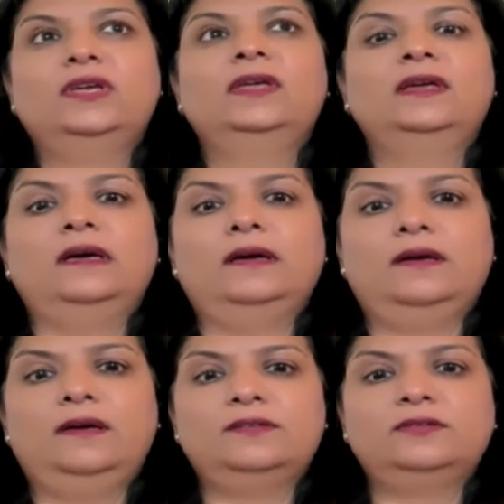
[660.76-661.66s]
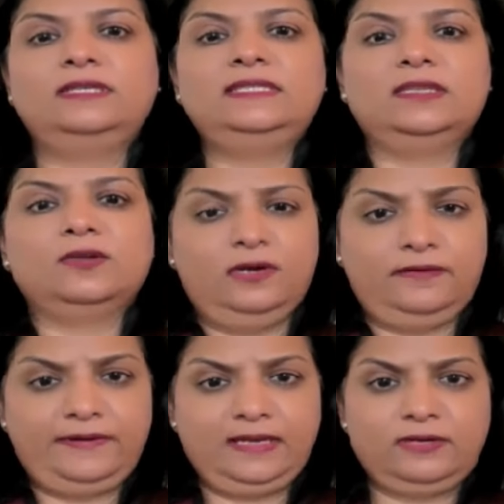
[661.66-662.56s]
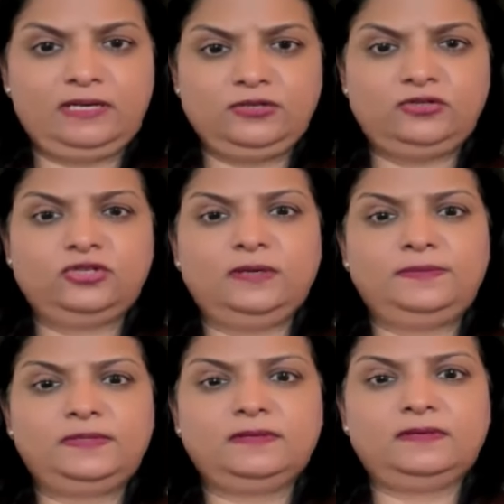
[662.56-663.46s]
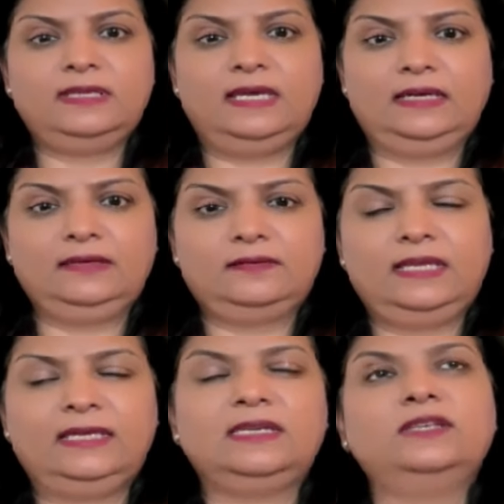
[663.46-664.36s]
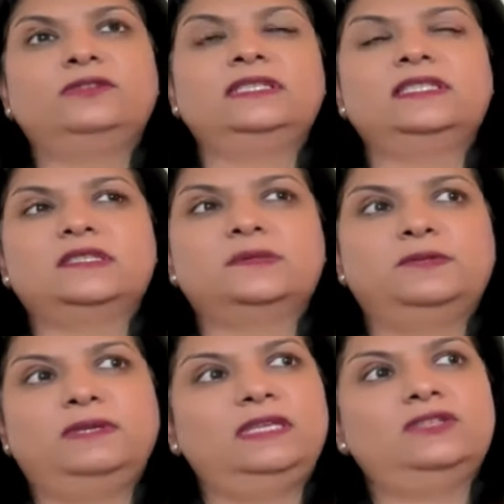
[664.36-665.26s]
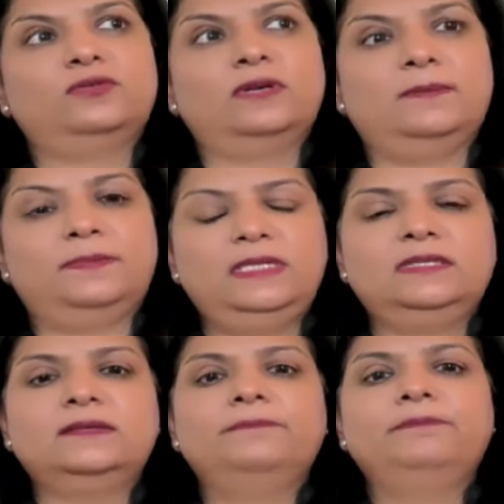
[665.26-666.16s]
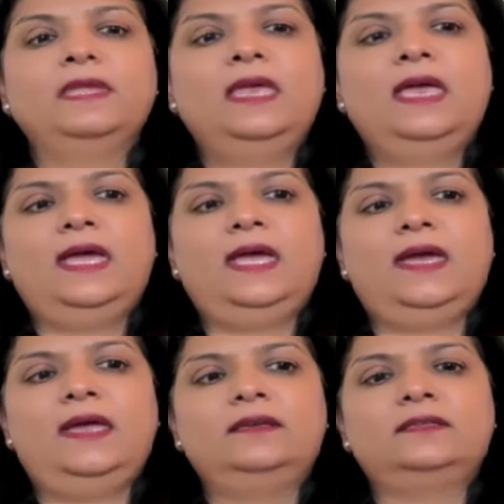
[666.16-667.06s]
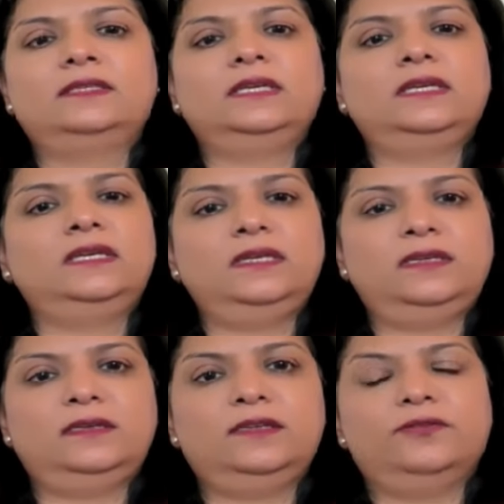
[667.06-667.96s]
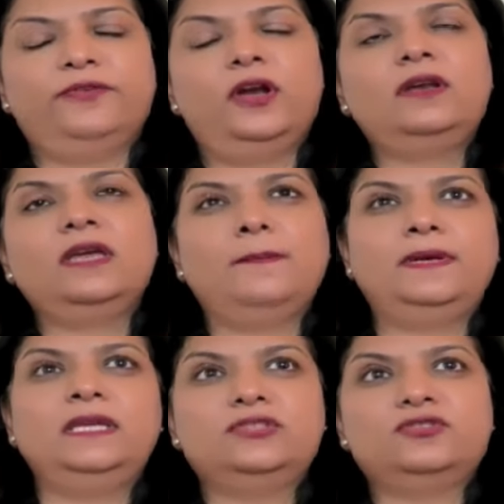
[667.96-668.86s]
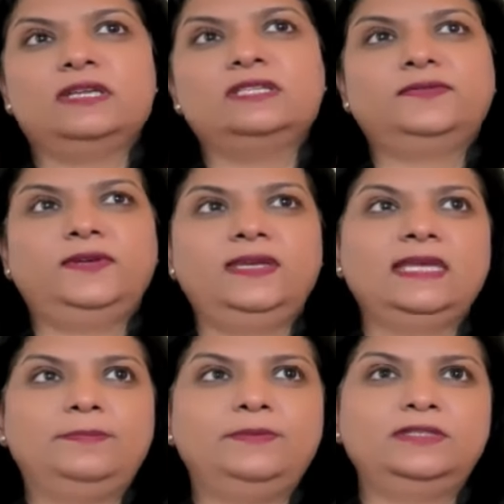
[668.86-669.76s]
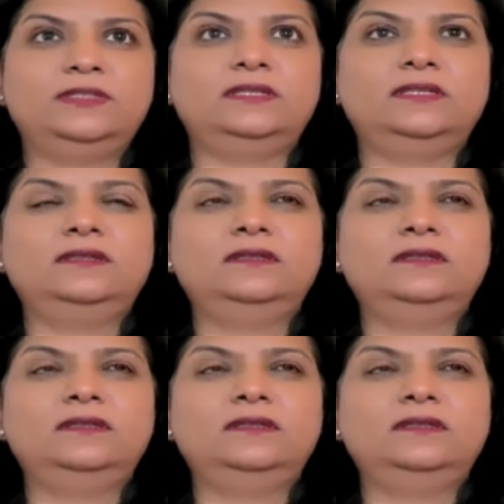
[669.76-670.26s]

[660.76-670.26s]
So these are the qualifying relationships that need to exist between these two companies. And the foreign company is transferring that person